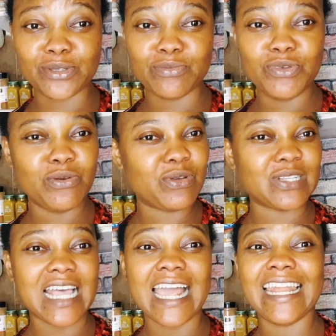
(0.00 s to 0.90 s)
to me
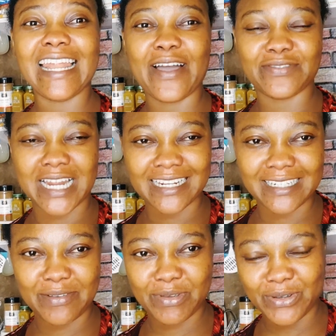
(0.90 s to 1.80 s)
because I laughed that
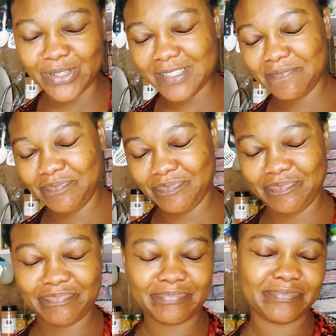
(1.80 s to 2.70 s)
day because, hmm,
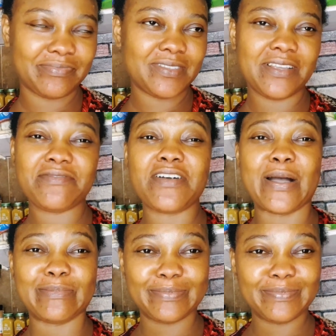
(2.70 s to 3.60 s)
fam,